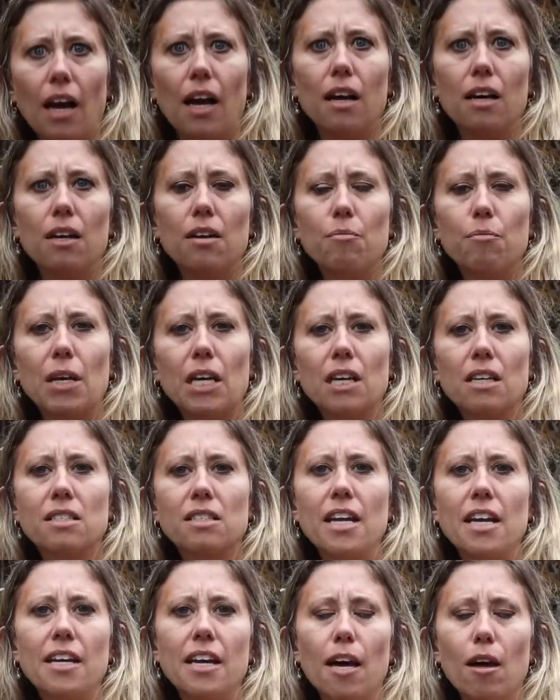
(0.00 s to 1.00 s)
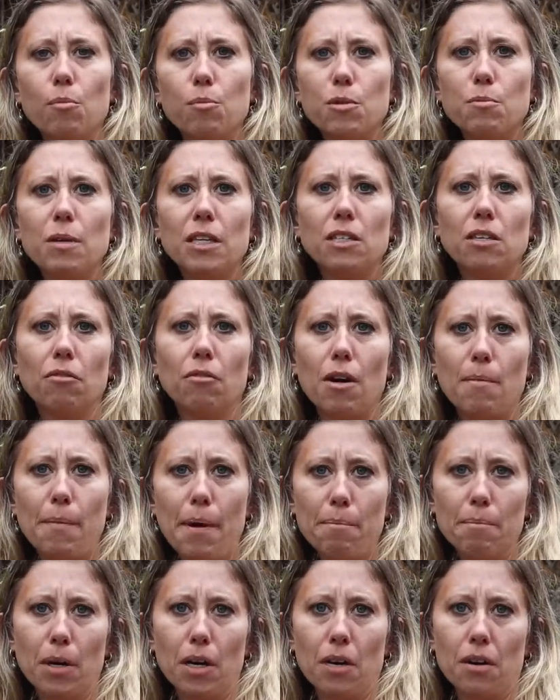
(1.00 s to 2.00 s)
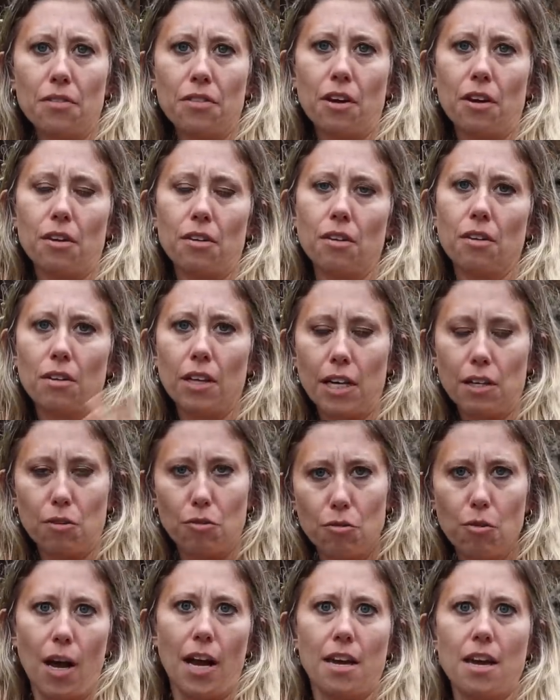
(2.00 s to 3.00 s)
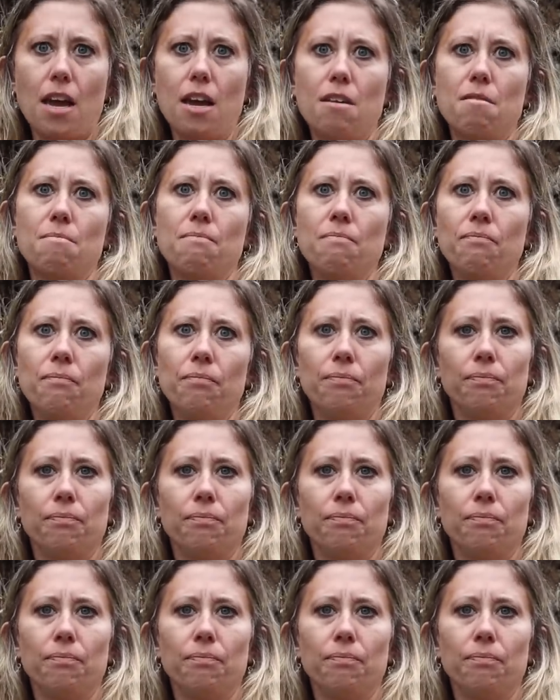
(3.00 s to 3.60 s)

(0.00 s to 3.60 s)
Yeah, because then it helps me to remember the, like who I am.